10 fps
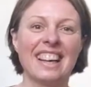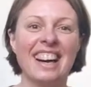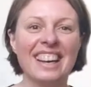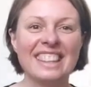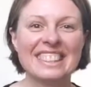
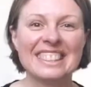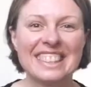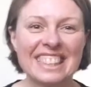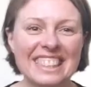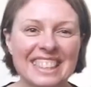Hi,
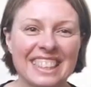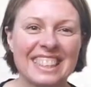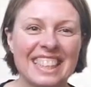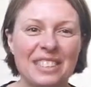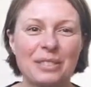it's Aneta
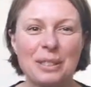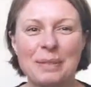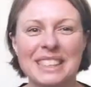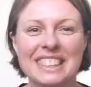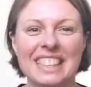here
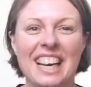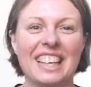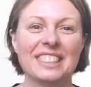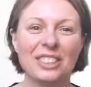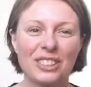from
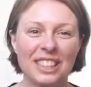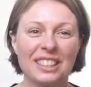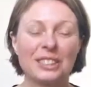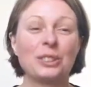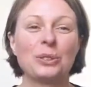Aneta
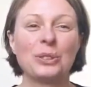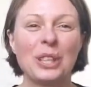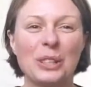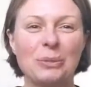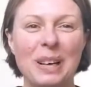Yoga
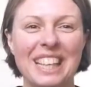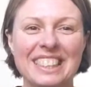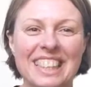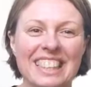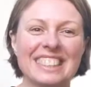Studio and
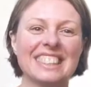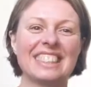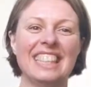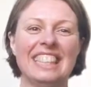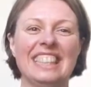
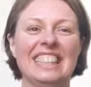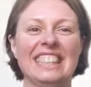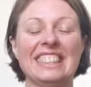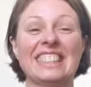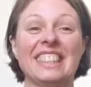Wellness.
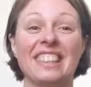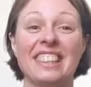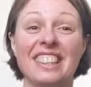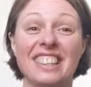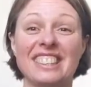It's
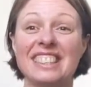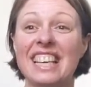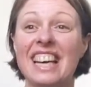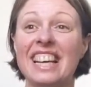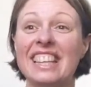
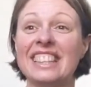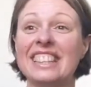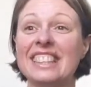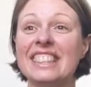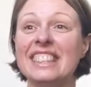
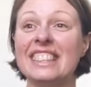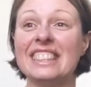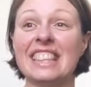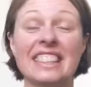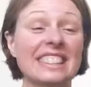
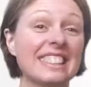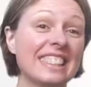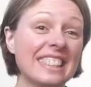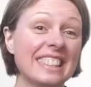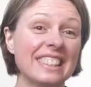Thursday,
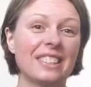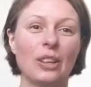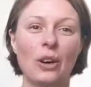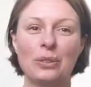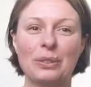19th
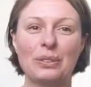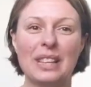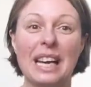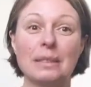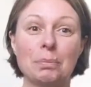of
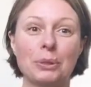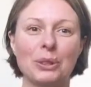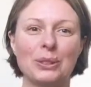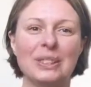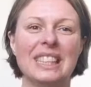
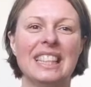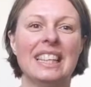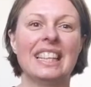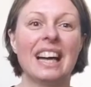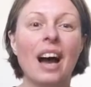April.
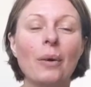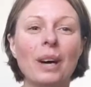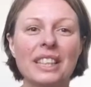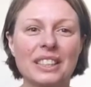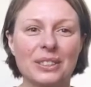How
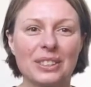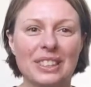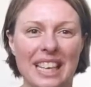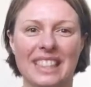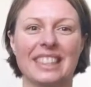are you
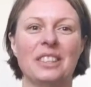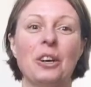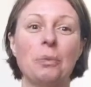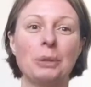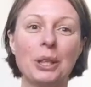today?
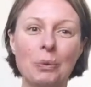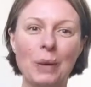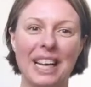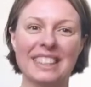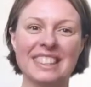Hope you're
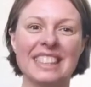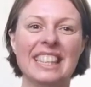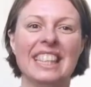well.